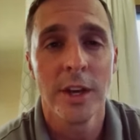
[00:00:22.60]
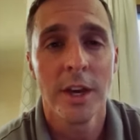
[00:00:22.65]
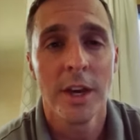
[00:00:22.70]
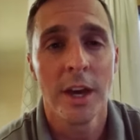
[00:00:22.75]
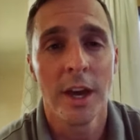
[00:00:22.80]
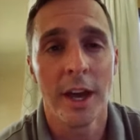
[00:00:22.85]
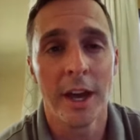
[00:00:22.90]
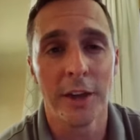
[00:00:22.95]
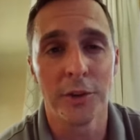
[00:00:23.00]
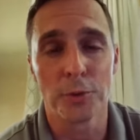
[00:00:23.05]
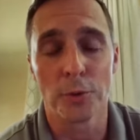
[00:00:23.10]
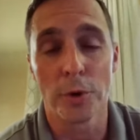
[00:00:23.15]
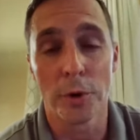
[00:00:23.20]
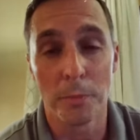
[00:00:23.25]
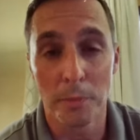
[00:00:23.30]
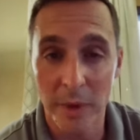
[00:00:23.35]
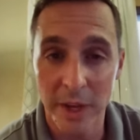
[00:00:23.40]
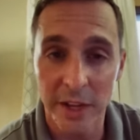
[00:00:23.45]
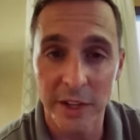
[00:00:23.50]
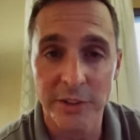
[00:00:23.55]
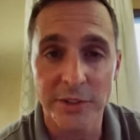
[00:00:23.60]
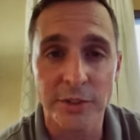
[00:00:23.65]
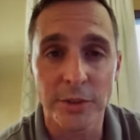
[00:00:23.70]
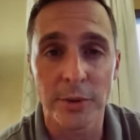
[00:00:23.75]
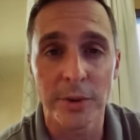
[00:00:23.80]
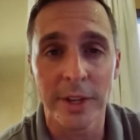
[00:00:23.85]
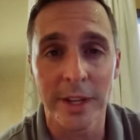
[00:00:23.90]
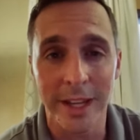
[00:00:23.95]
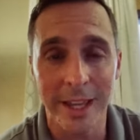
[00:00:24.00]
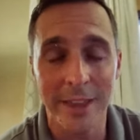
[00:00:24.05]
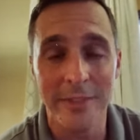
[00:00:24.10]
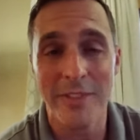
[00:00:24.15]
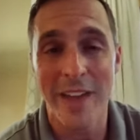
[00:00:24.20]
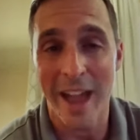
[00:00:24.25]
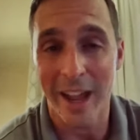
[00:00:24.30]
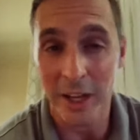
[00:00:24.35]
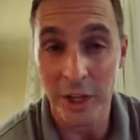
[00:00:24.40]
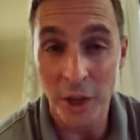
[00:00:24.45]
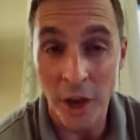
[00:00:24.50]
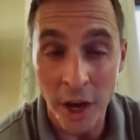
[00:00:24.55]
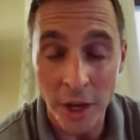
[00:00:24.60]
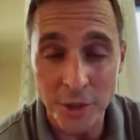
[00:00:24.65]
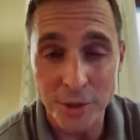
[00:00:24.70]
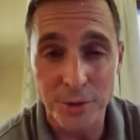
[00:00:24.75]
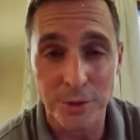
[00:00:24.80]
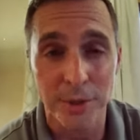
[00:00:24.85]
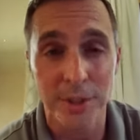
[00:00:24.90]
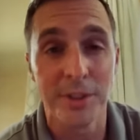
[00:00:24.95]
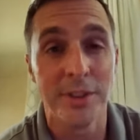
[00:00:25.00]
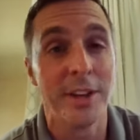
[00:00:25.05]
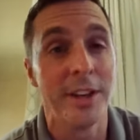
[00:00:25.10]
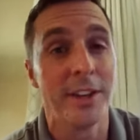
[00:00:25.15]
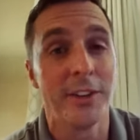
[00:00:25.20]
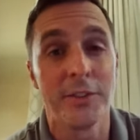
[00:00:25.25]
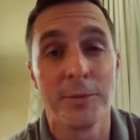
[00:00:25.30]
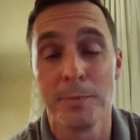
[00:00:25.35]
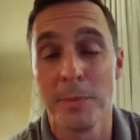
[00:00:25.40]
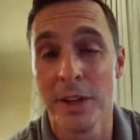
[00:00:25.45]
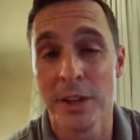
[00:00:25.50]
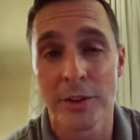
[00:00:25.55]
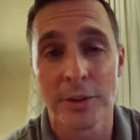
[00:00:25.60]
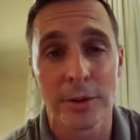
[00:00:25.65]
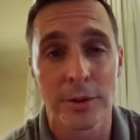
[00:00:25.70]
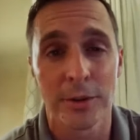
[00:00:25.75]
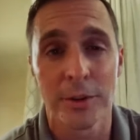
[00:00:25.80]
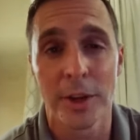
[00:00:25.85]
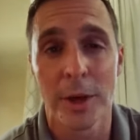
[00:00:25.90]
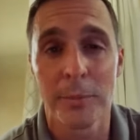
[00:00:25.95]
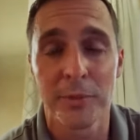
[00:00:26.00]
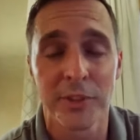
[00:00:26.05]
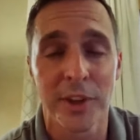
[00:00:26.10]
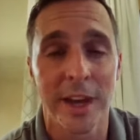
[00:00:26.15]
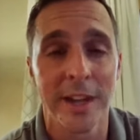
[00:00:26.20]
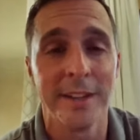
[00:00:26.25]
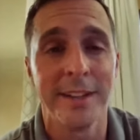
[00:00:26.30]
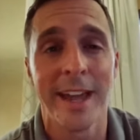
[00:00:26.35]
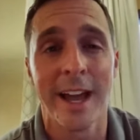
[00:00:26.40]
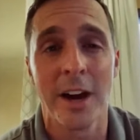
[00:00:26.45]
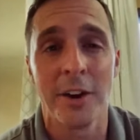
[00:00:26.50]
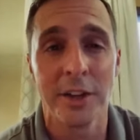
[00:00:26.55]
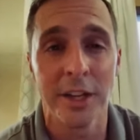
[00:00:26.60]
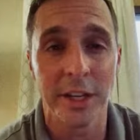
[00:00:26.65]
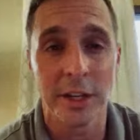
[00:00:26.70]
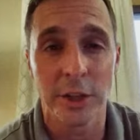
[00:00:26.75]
as we're ministering in that country that's been turned upside down in